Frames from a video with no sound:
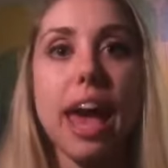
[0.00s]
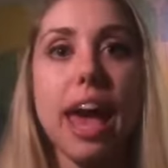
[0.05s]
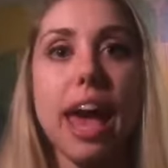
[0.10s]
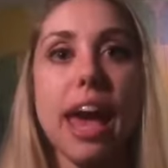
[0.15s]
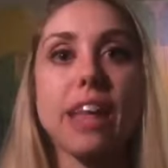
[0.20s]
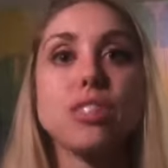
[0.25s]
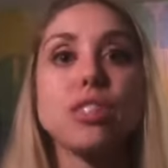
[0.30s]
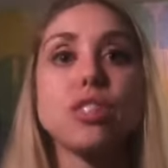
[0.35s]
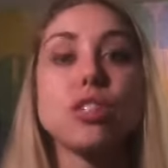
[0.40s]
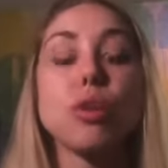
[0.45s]

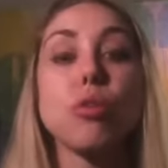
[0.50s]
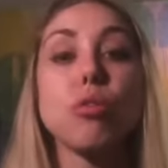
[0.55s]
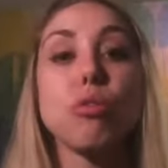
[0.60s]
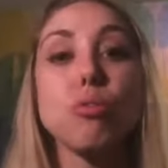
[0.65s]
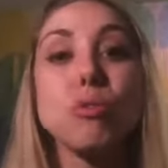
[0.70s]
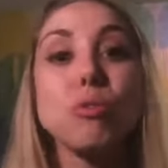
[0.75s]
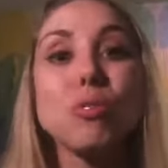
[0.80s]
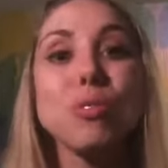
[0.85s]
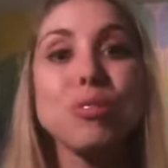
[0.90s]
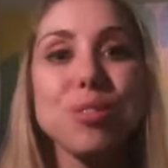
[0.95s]
And so
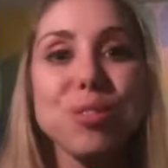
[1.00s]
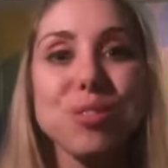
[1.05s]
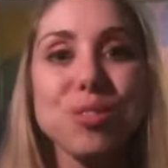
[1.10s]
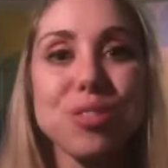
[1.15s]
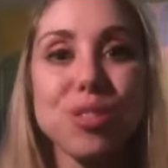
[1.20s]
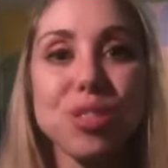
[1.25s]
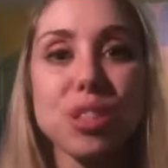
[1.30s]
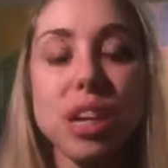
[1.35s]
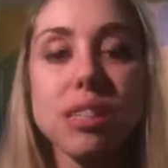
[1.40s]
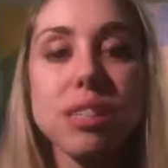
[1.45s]
through
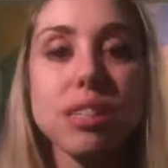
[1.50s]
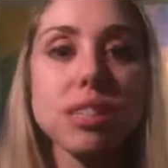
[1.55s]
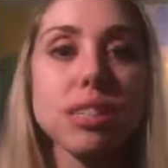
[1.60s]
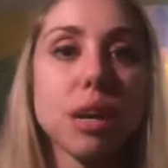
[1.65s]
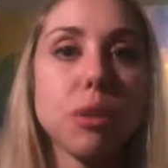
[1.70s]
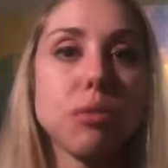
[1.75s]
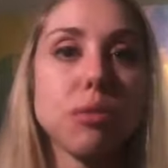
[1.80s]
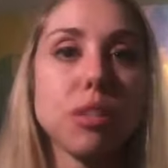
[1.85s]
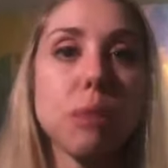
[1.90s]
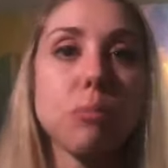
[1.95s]
social justice,
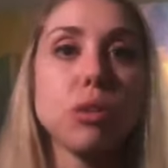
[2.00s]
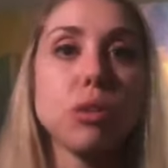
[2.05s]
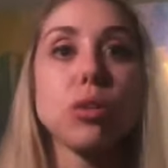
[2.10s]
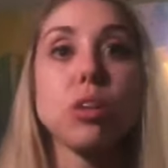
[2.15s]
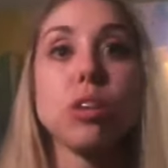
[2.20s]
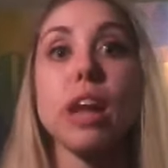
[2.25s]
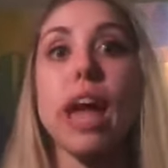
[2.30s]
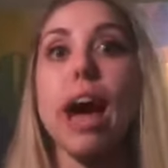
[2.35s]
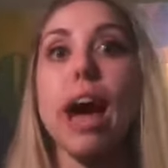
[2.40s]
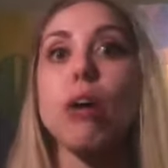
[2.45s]
I was able to
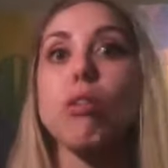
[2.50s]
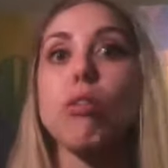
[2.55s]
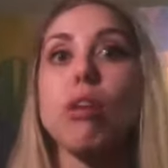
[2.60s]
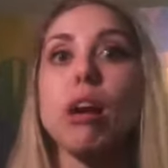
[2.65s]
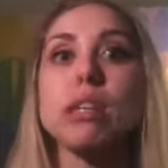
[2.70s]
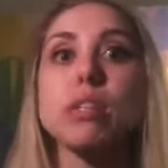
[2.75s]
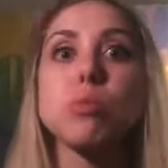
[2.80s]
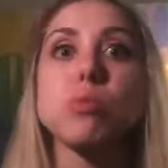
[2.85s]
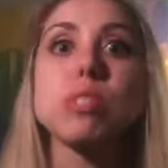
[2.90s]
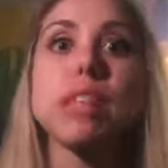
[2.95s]
learn how
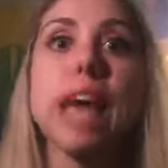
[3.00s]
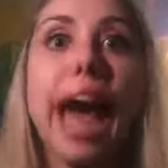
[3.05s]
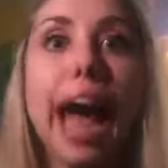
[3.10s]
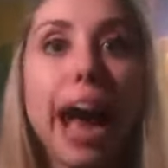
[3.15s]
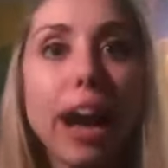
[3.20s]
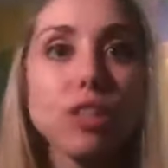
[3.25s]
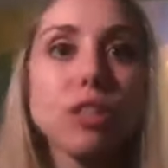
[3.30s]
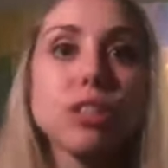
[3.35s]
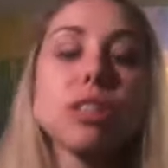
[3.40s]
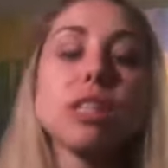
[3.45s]
Christ was
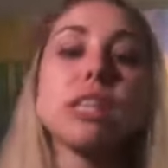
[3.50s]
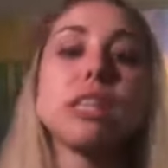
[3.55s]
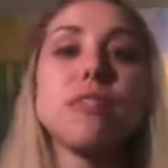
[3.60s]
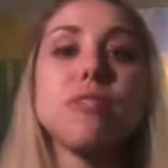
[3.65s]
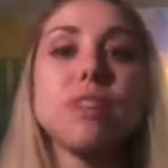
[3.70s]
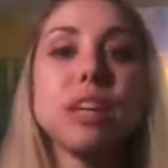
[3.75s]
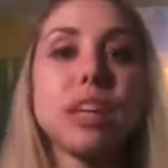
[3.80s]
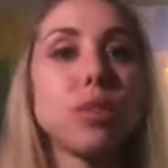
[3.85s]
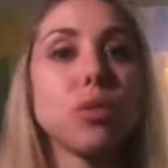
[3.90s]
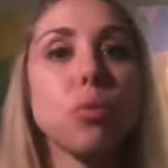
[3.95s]
actually
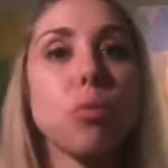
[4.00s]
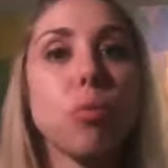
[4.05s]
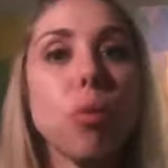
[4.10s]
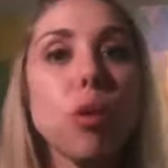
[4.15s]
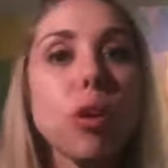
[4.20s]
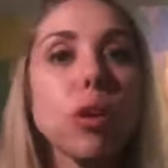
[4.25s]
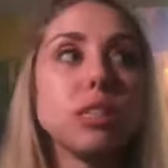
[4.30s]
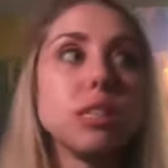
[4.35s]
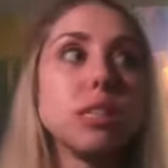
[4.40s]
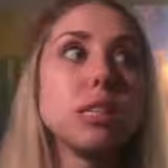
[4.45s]
living in the world,